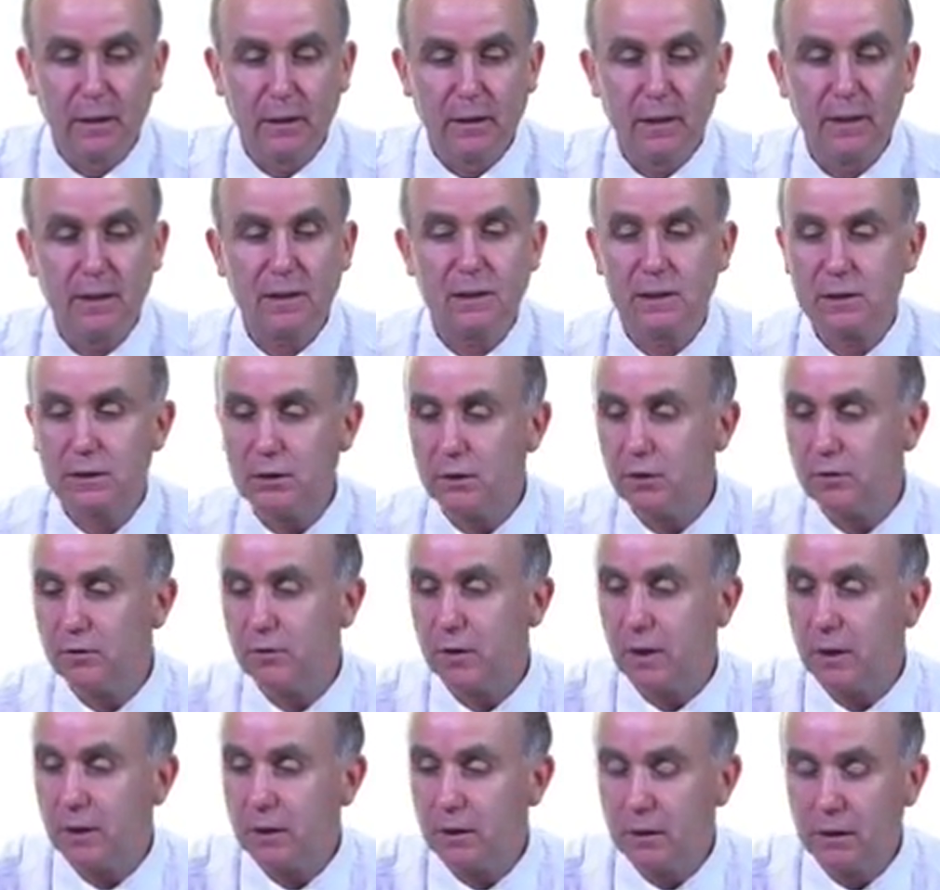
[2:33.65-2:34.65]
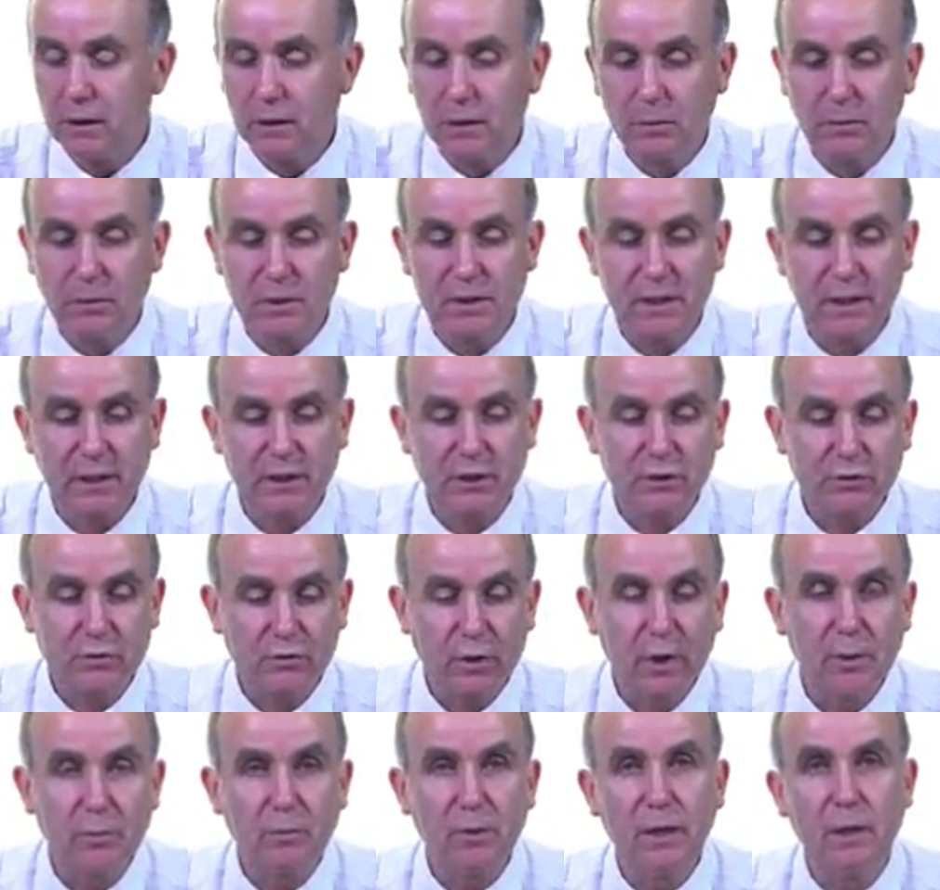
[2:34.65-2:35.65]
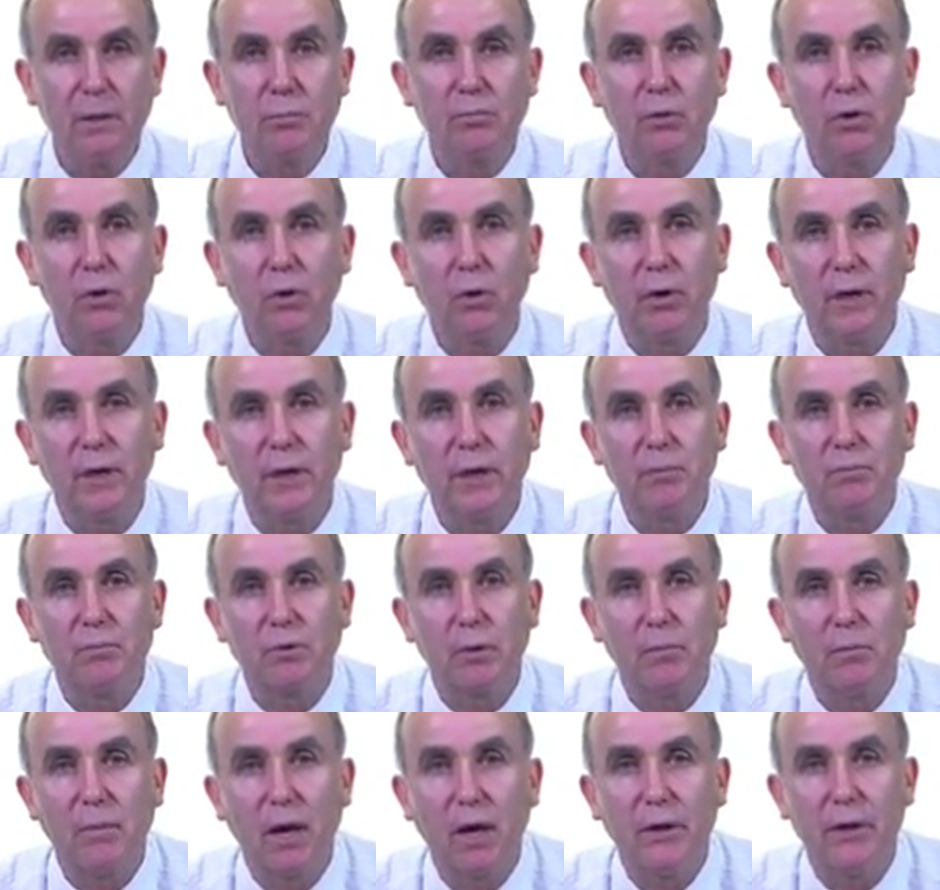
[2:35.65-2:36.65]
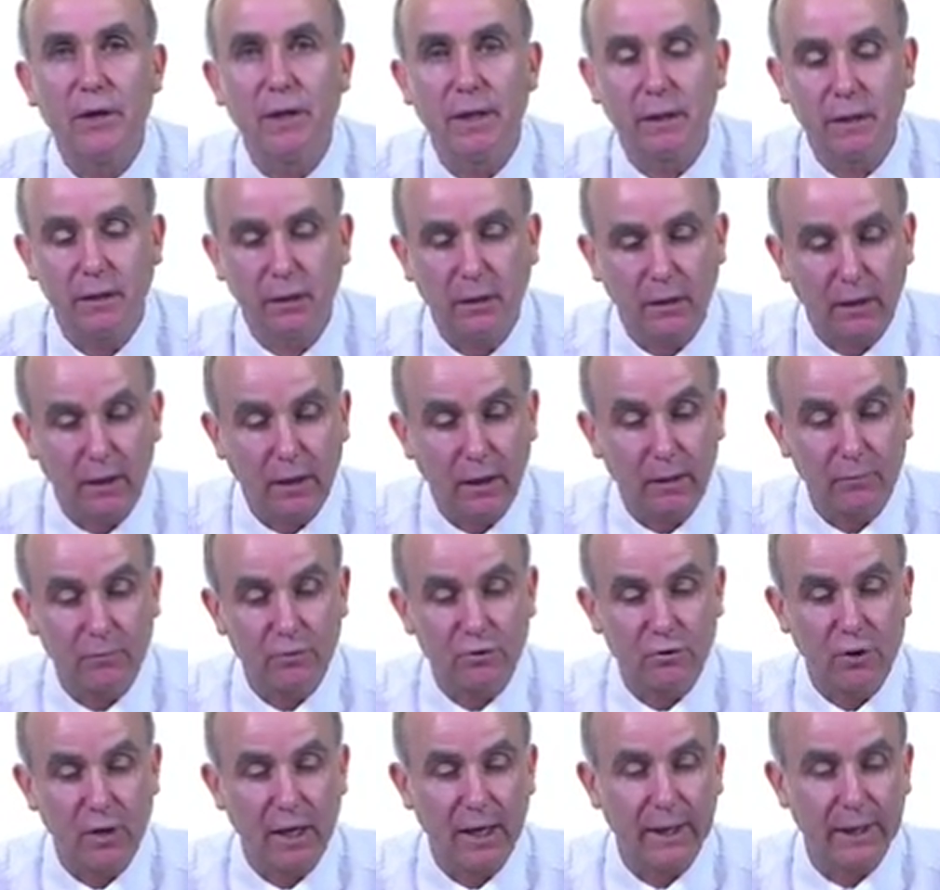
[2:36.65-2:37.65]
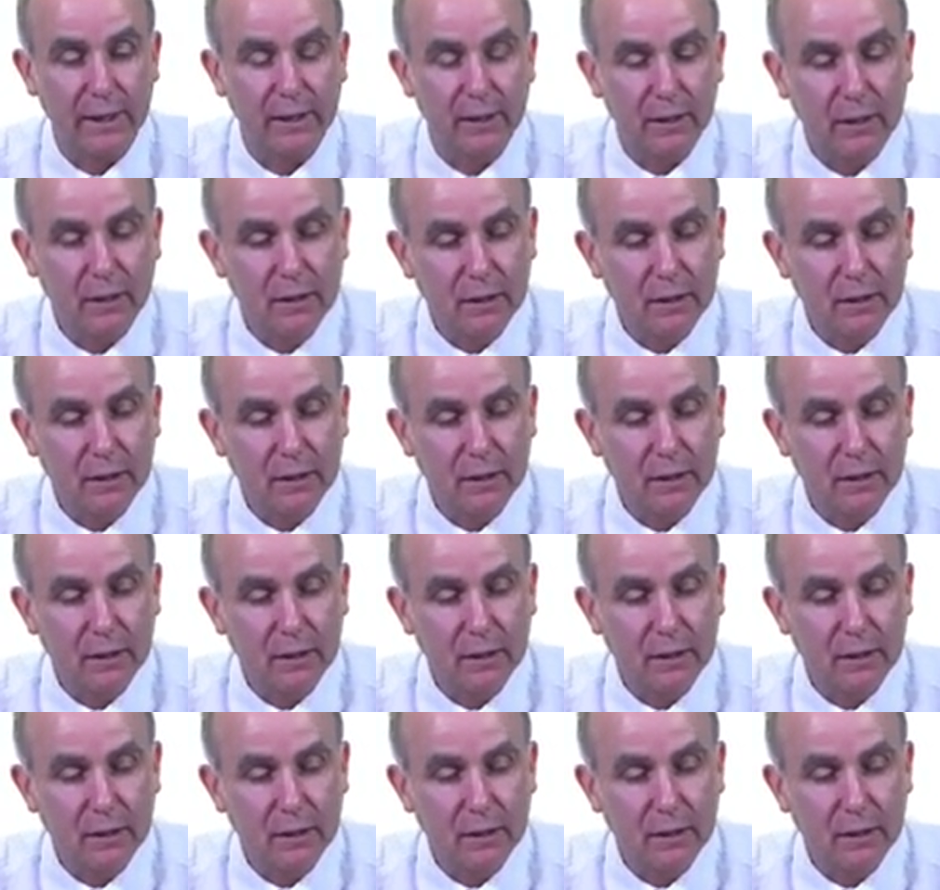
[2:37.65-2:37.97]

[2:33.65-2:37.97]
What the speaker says: This silver was extremely important in promoting trade.